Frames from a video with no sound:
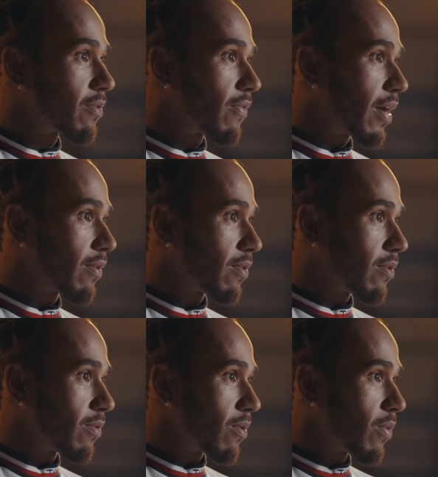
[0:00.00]
Max,
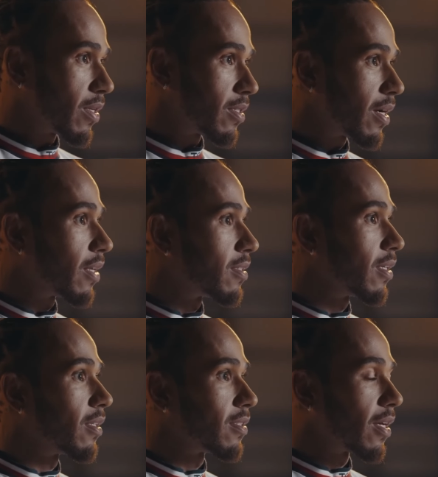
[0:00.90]
it was a
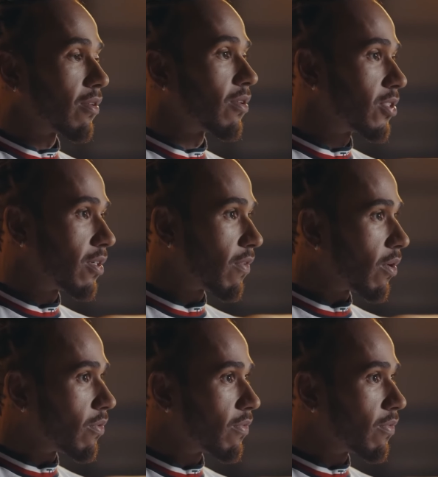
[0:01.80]
broader critique of how